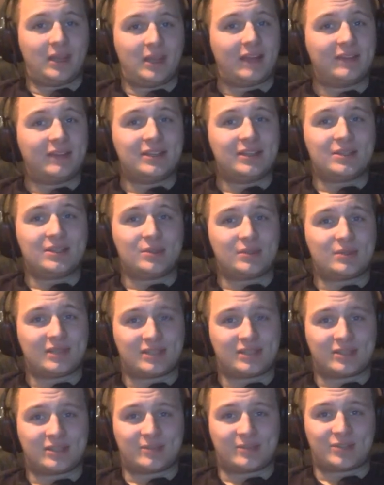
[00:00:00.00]
And these two
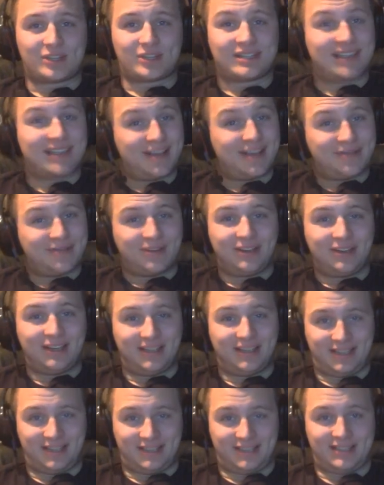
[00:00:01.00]
systems are
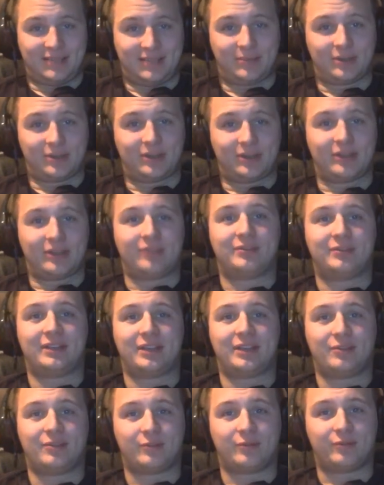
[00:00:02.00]
definitely not similar enough to
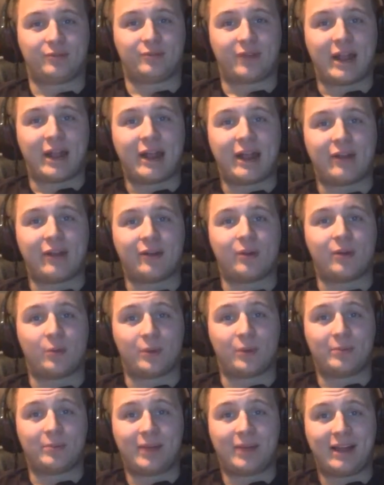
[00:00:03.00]
give room for error
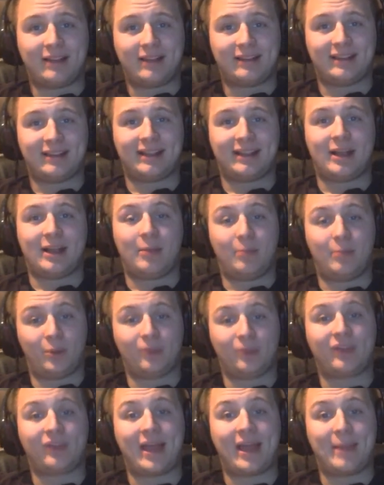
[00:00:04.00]
when piloting a
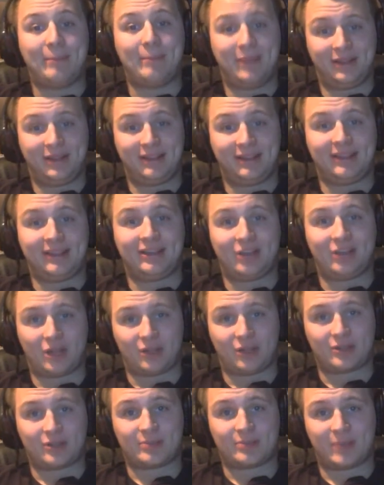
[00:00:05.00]

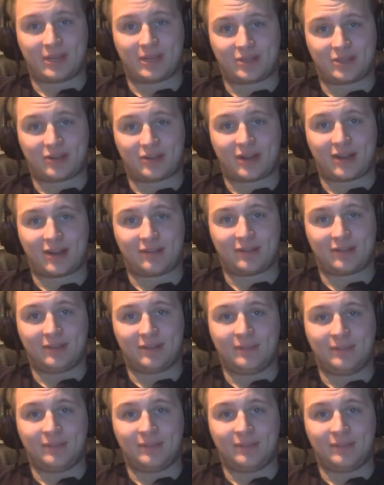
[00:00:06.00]
multi-million-dollar spacecraft.